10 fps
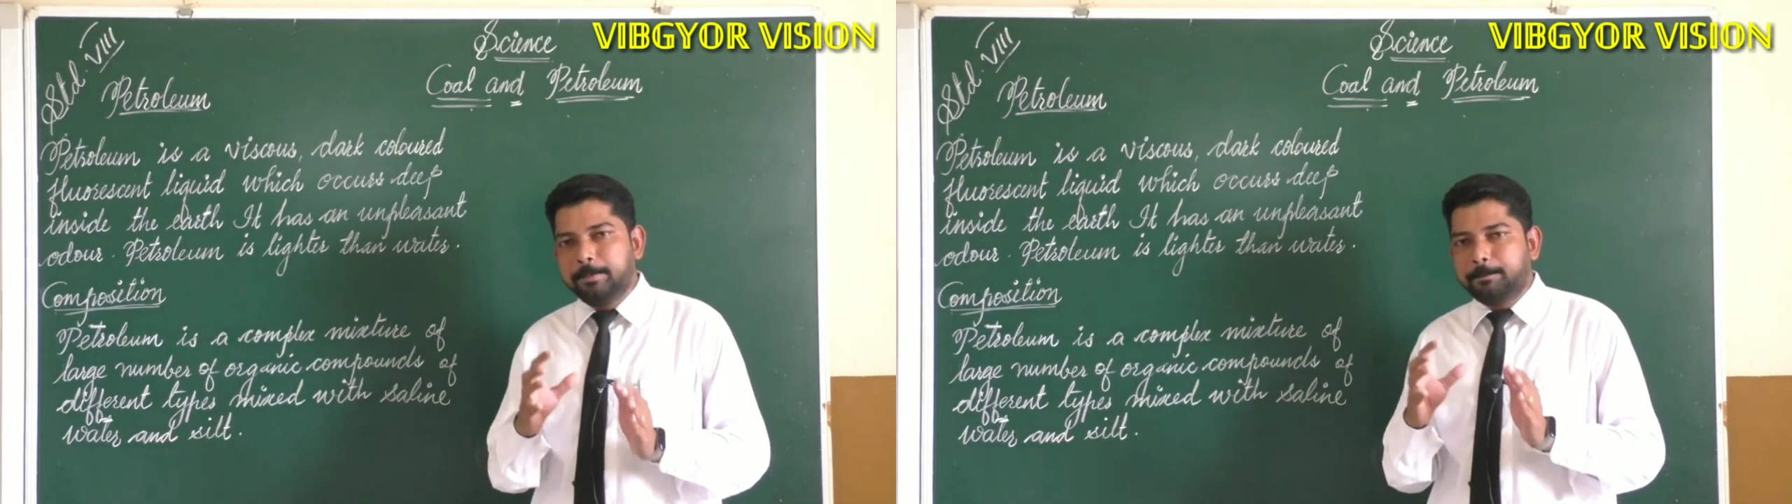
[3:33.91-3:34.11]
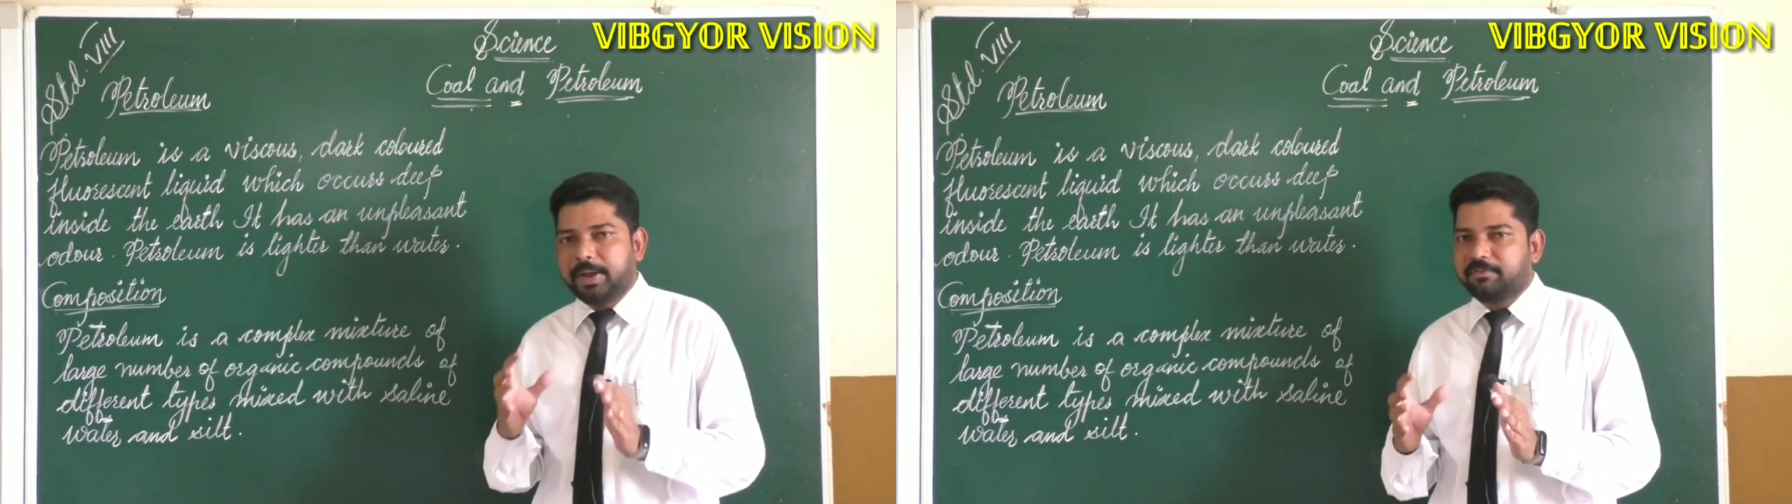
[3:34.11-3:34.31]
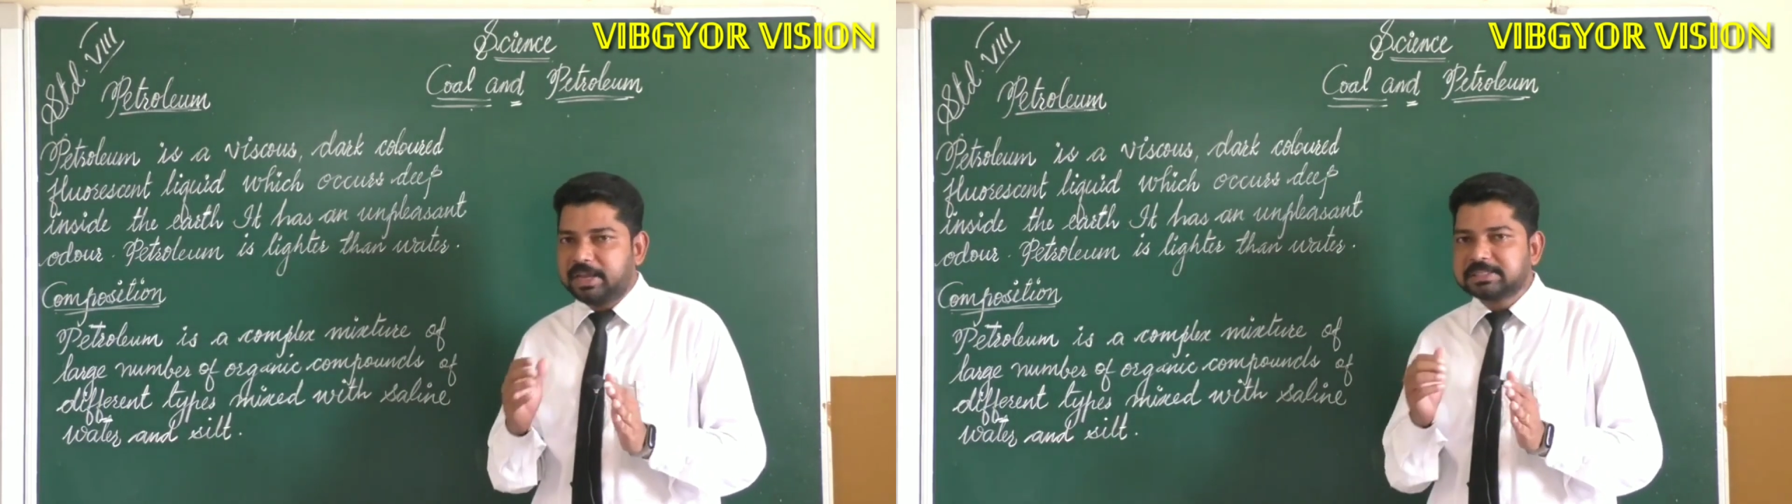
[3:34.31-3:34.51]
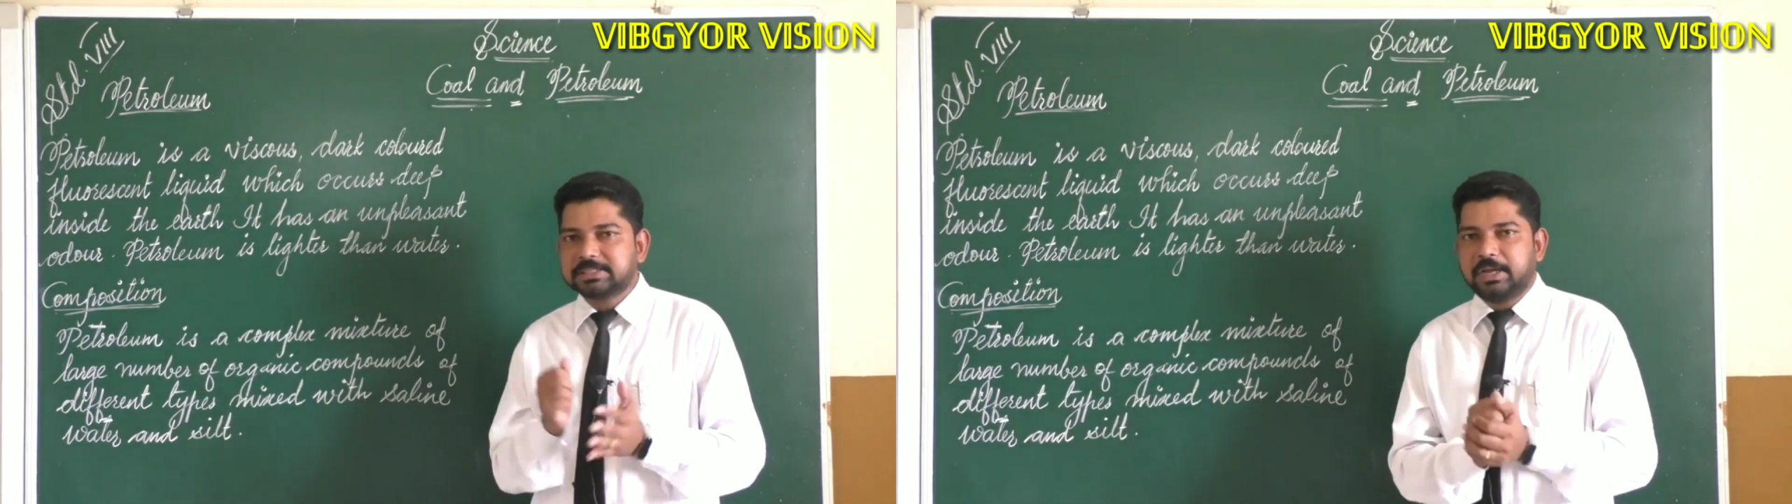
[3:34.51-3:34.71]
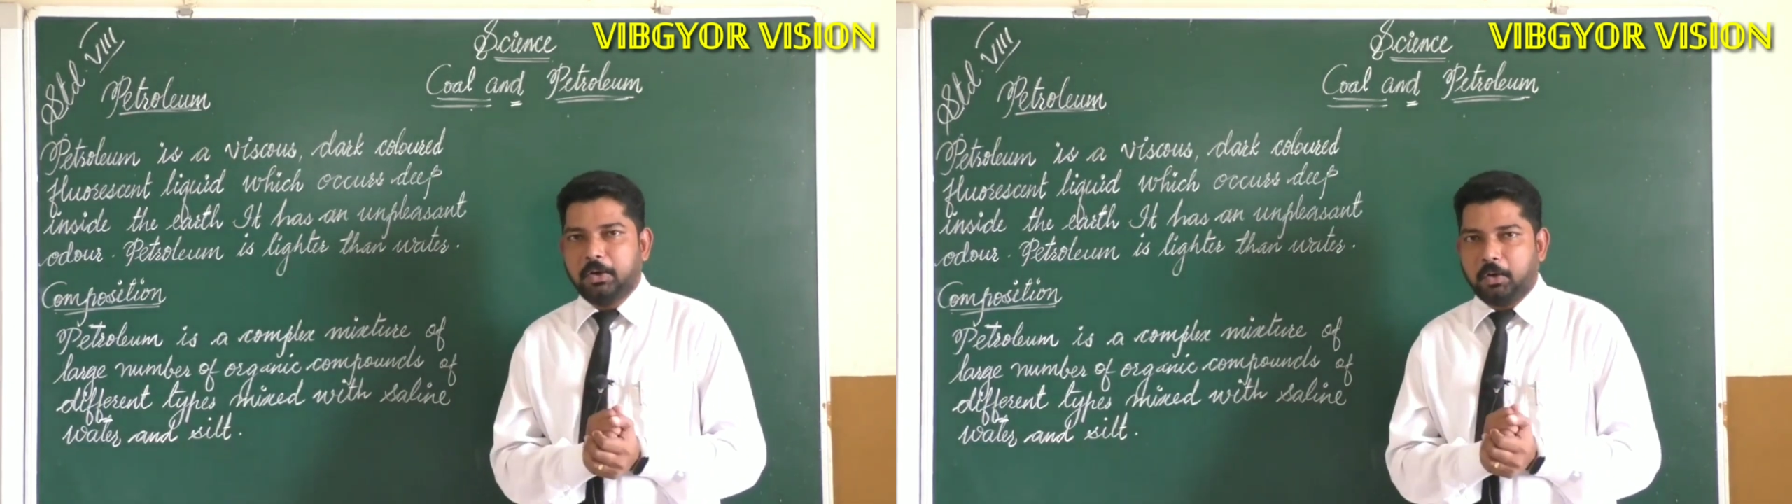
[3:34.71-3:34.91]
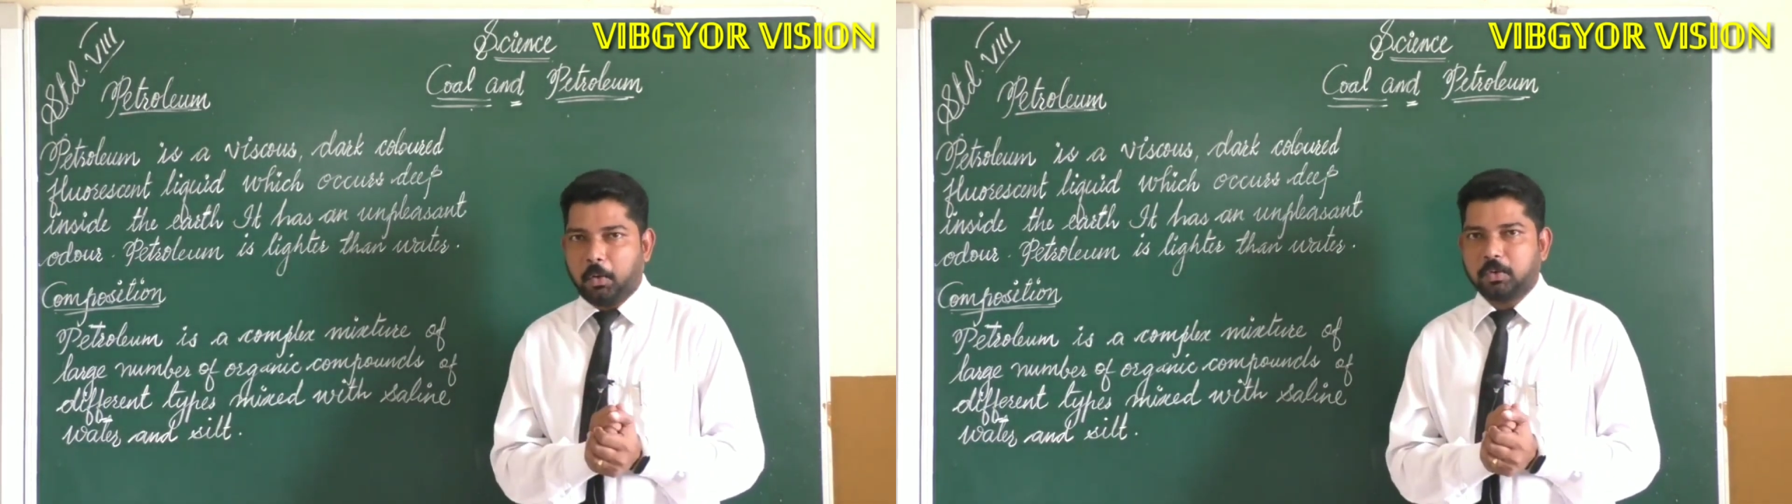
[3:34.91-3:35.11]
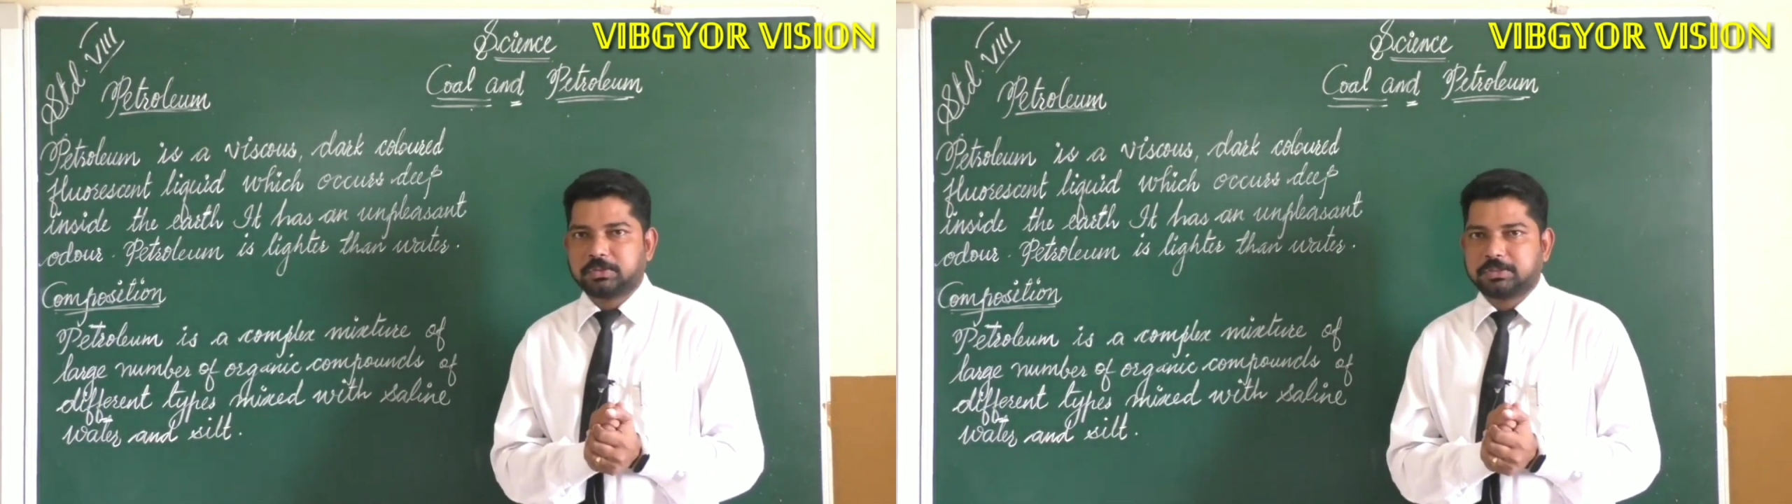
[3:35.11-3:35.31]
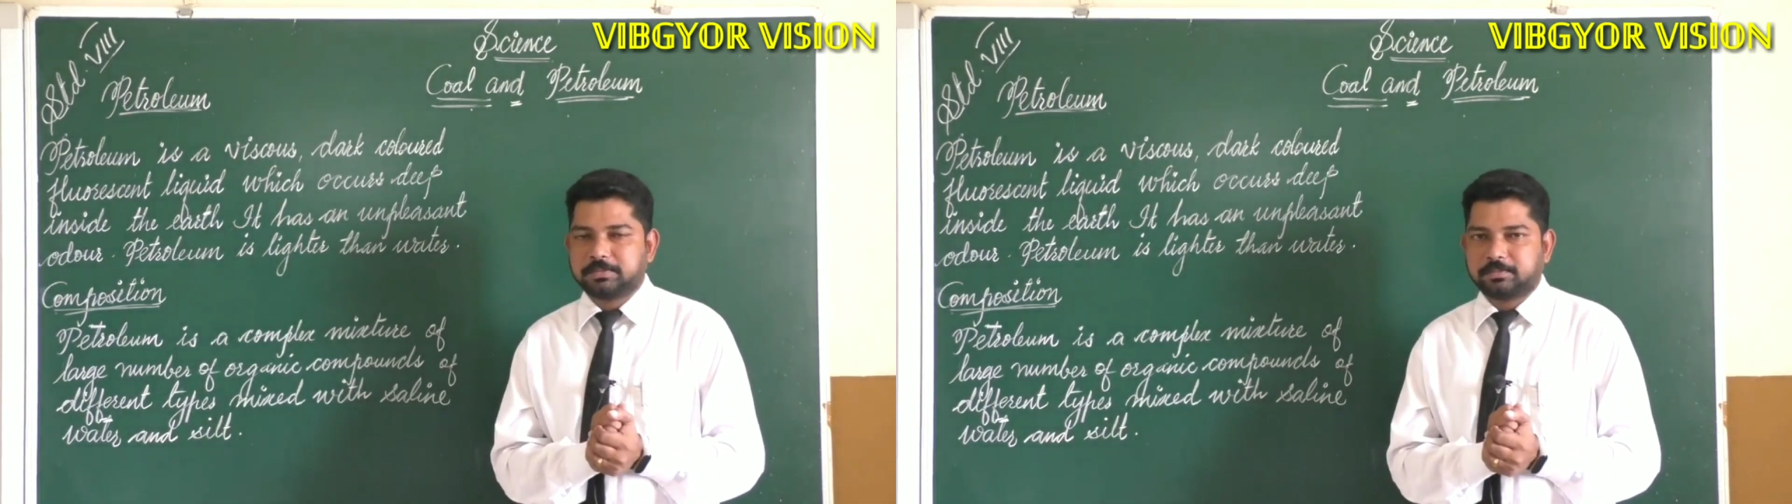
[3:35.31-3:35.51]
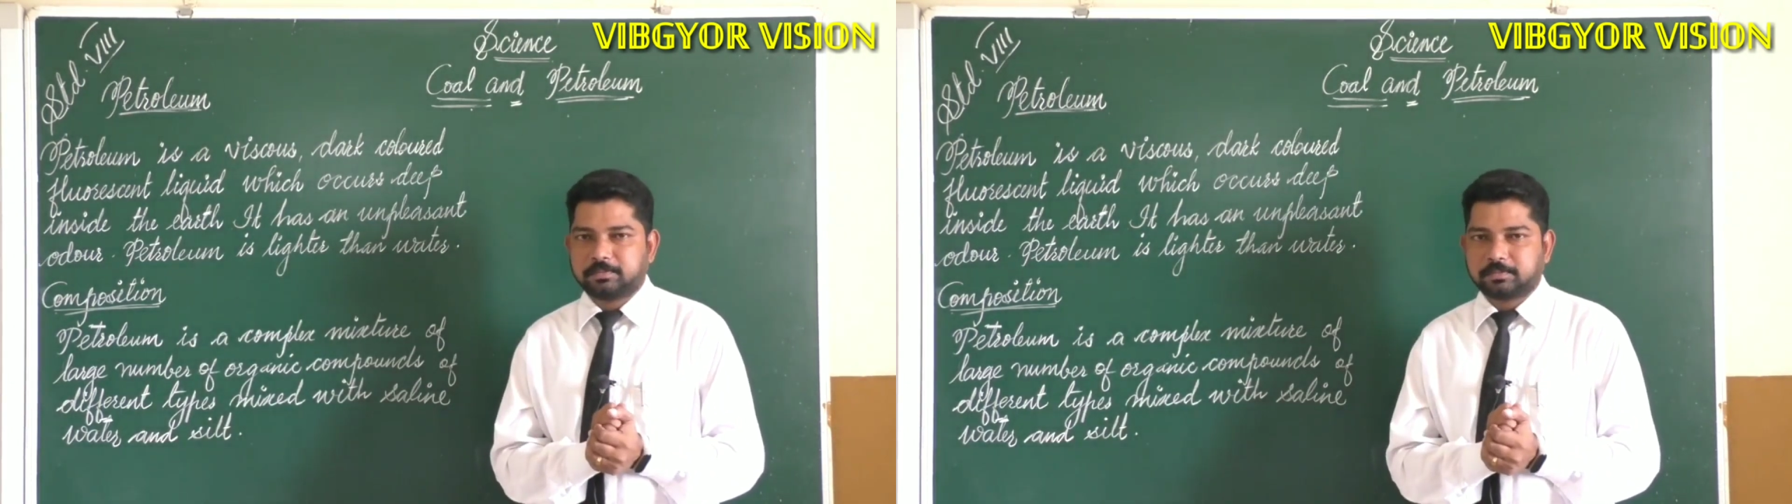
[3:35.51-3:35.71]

impervious rocks.